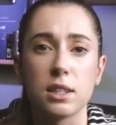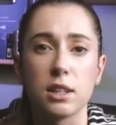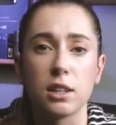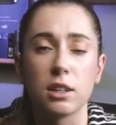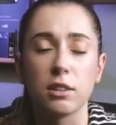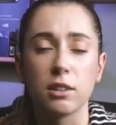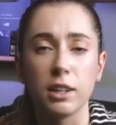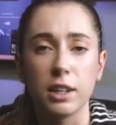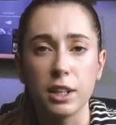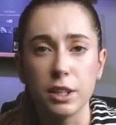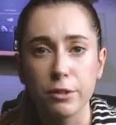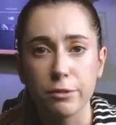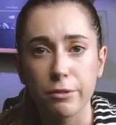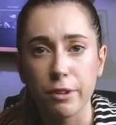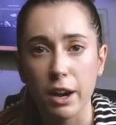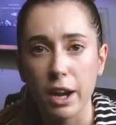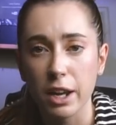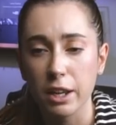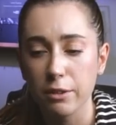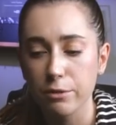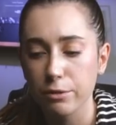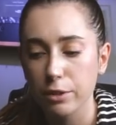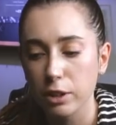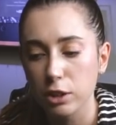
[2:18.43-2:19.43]
the
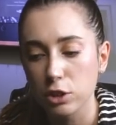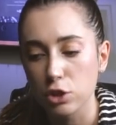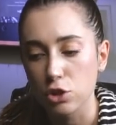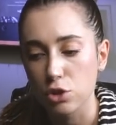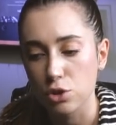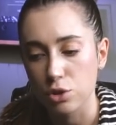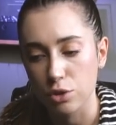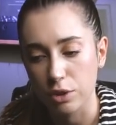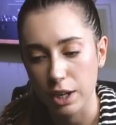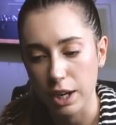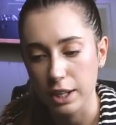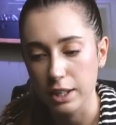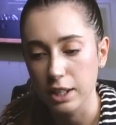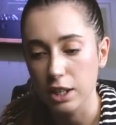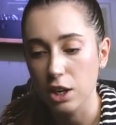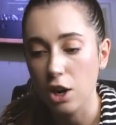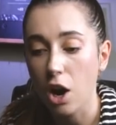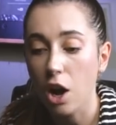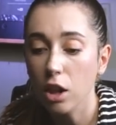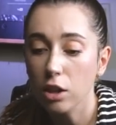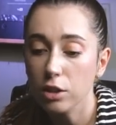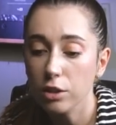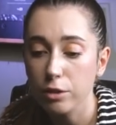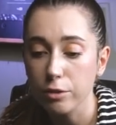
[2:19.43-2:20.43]
clarifying filters, or any
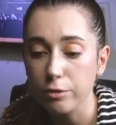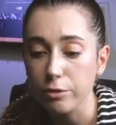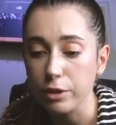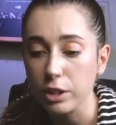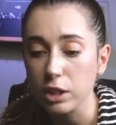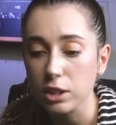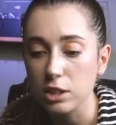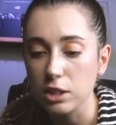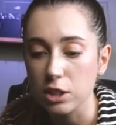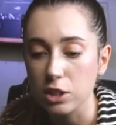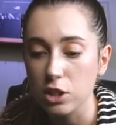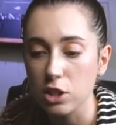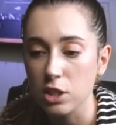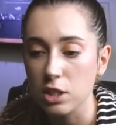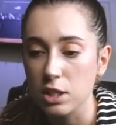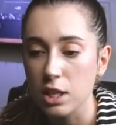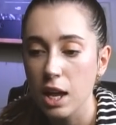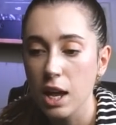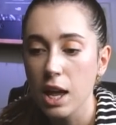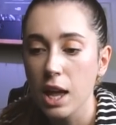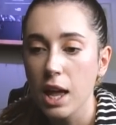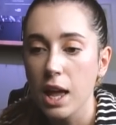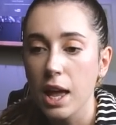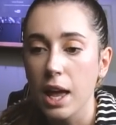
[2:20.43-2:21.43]
color filters,